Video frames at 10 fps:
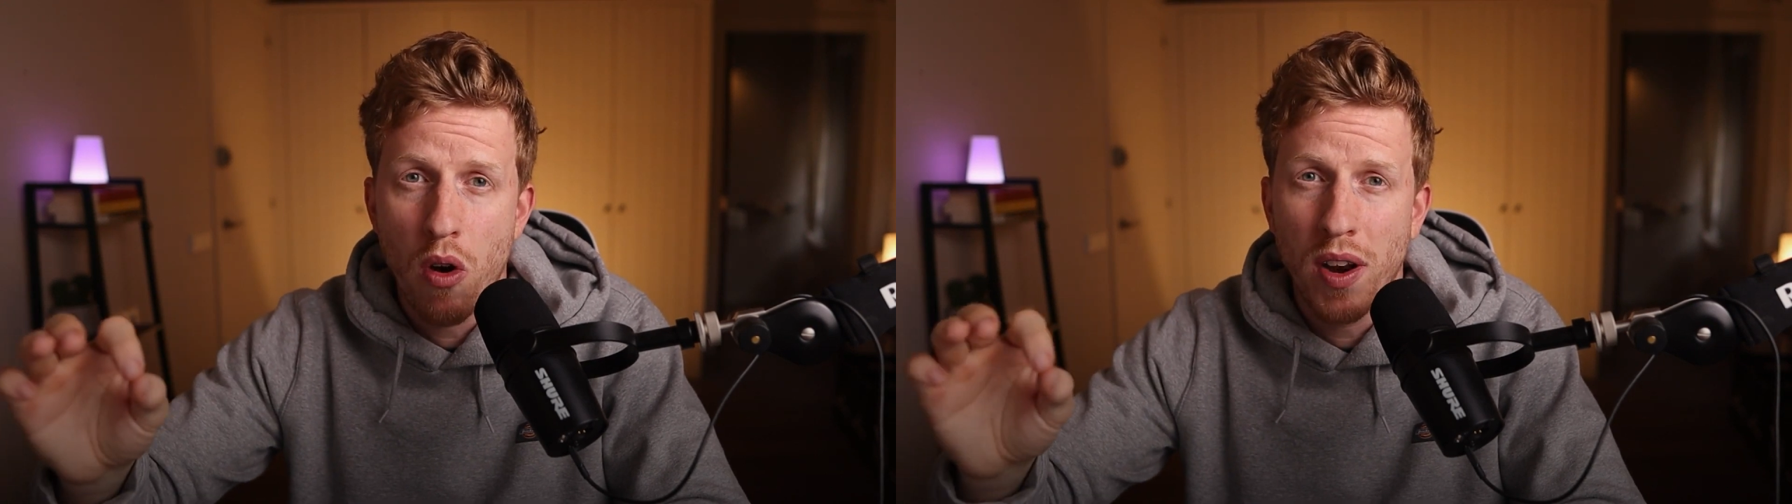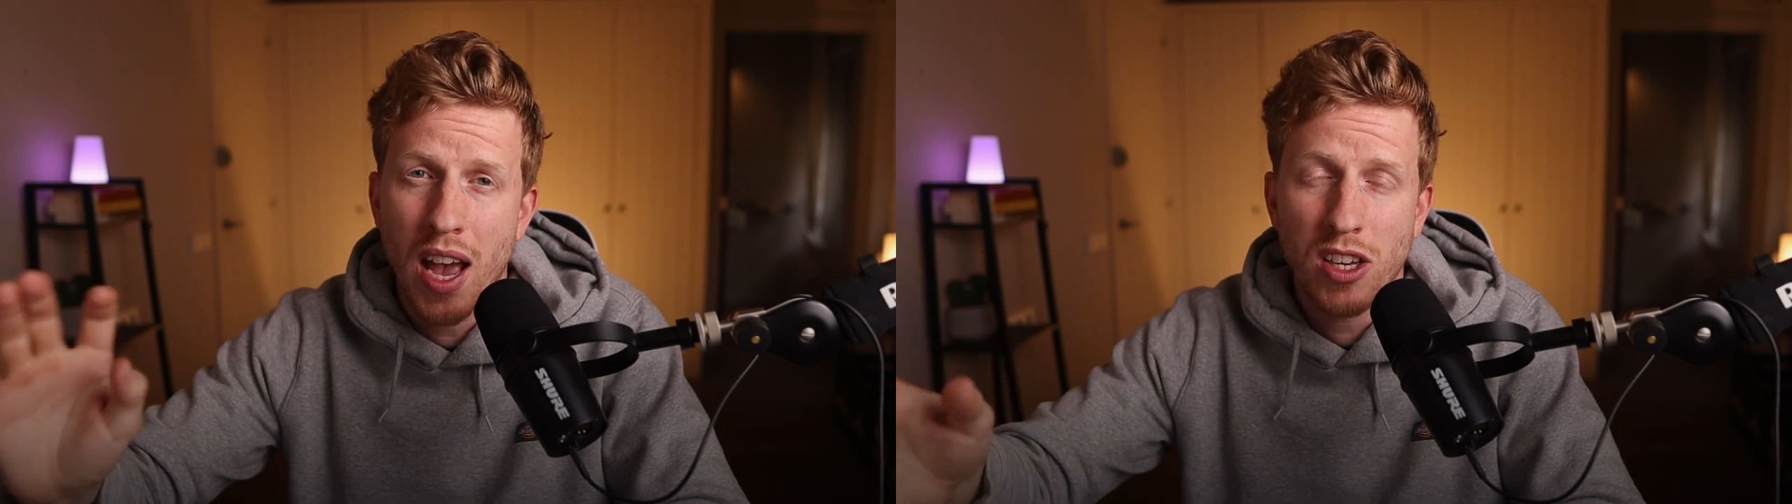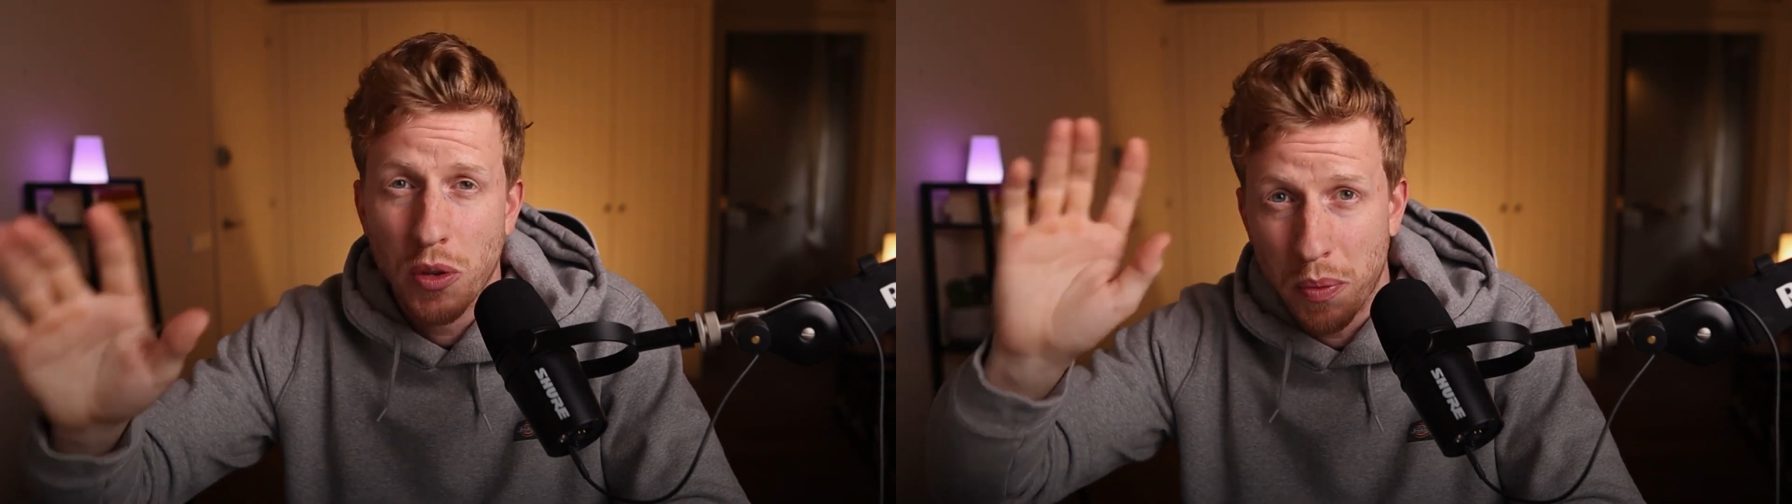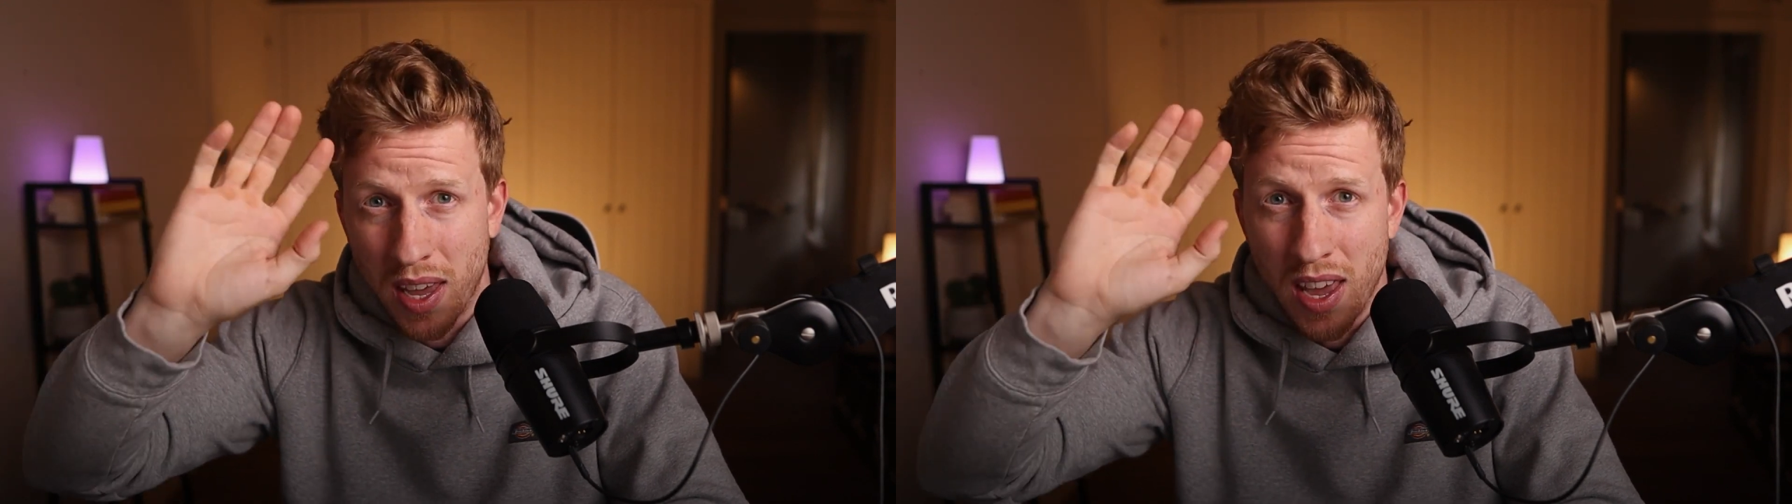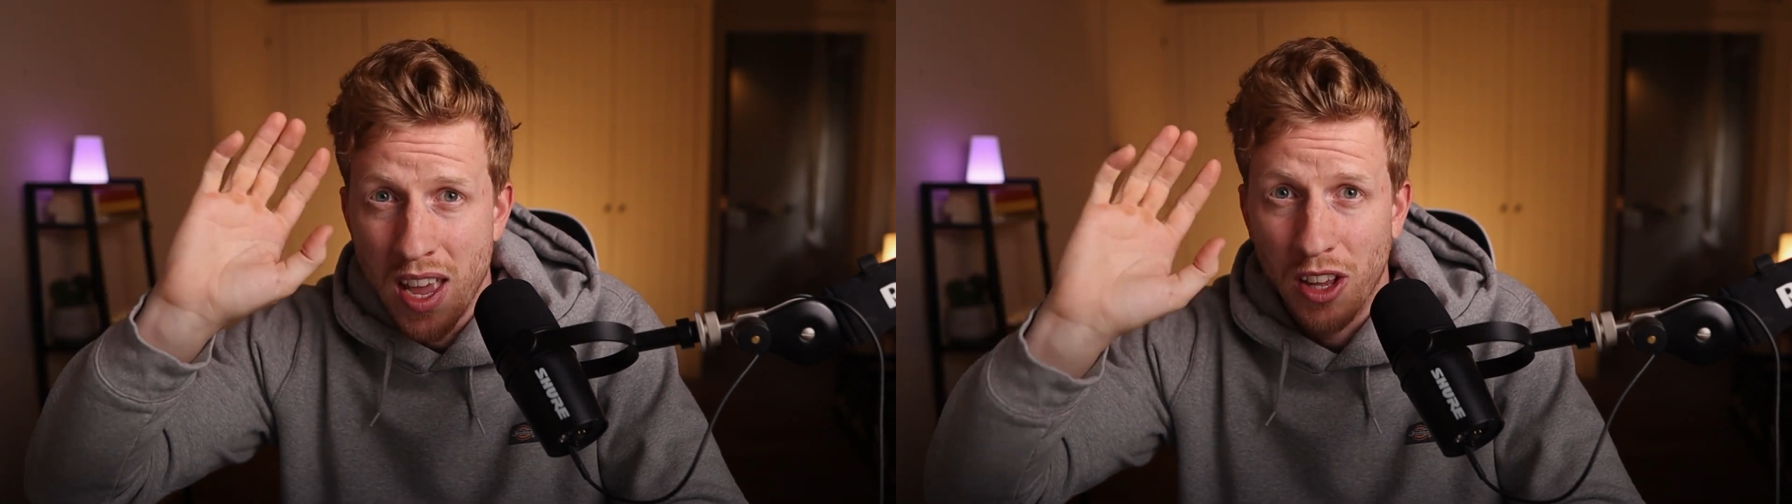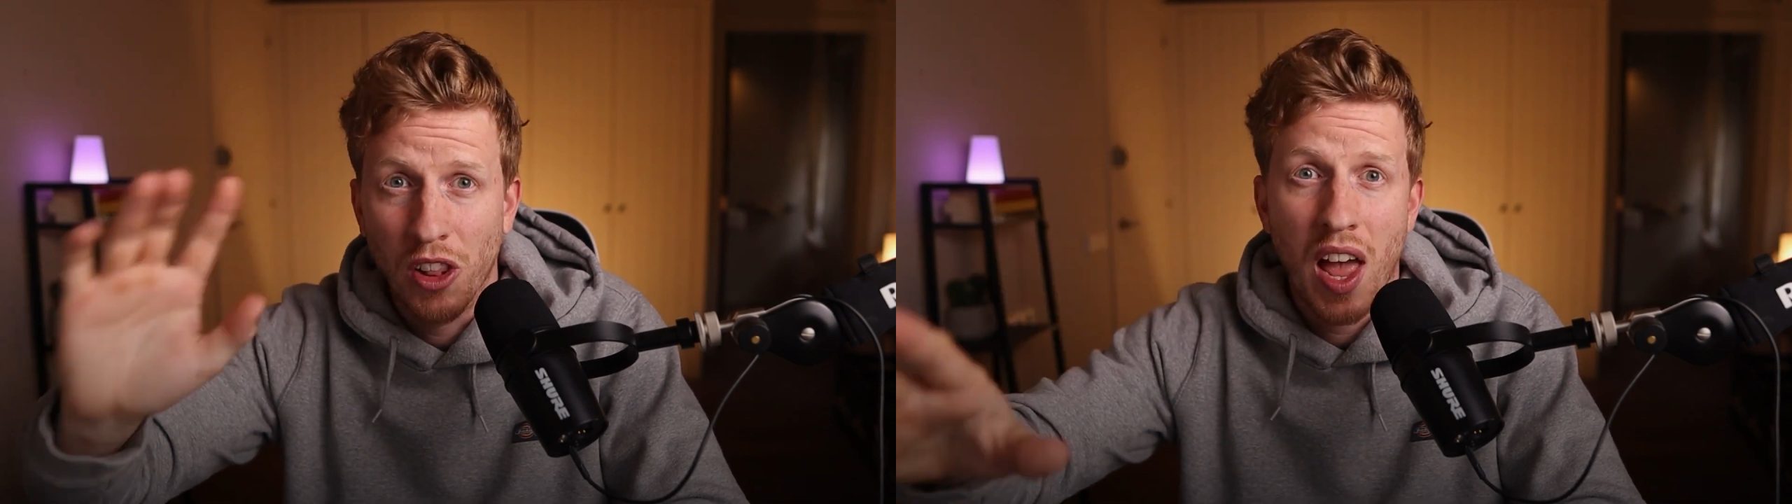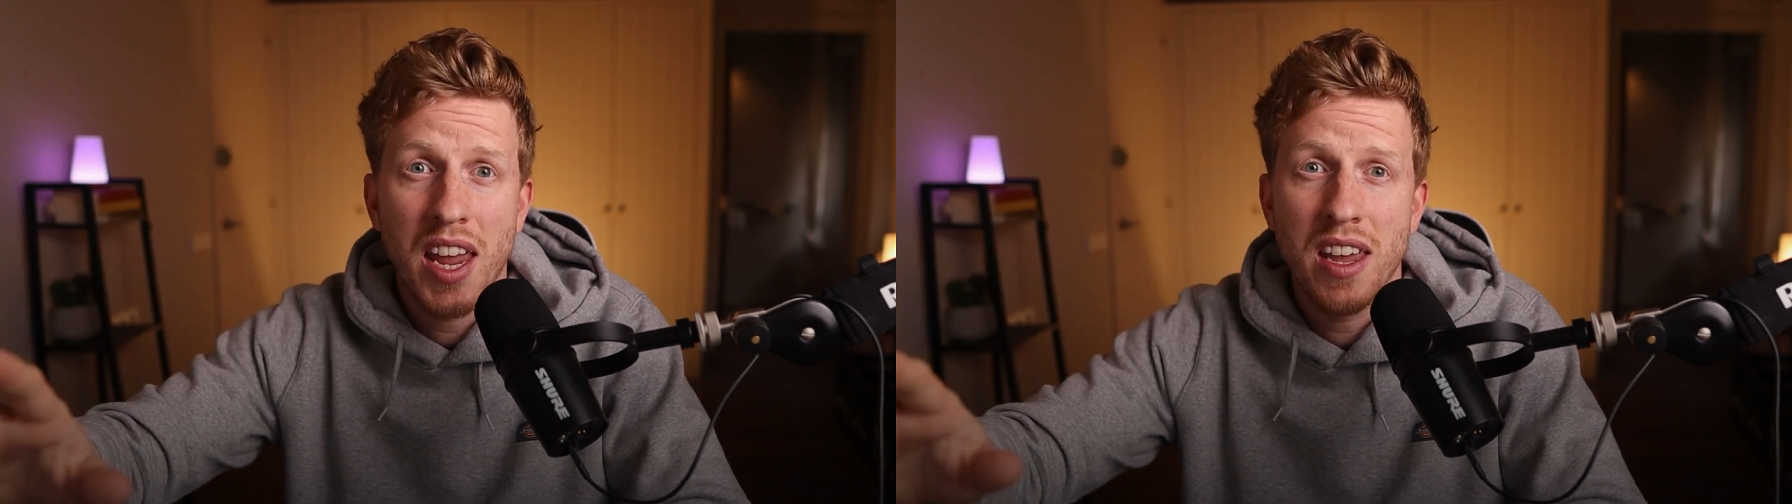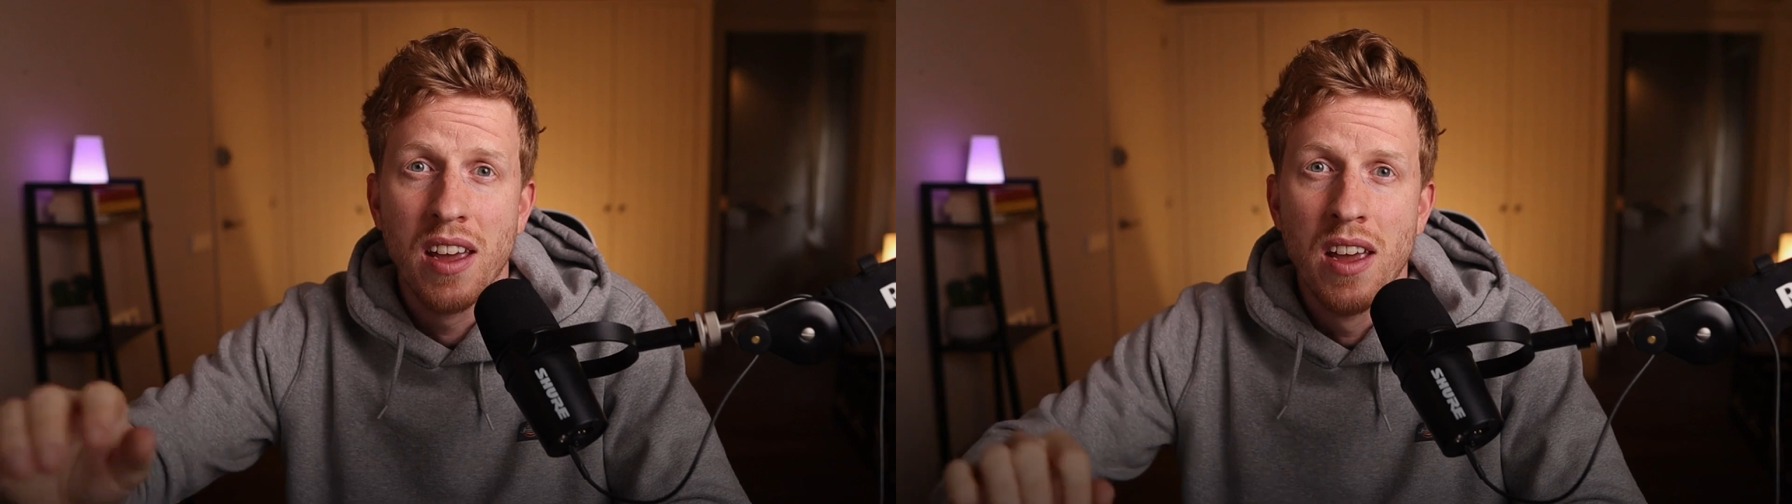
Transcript: and it has to be light,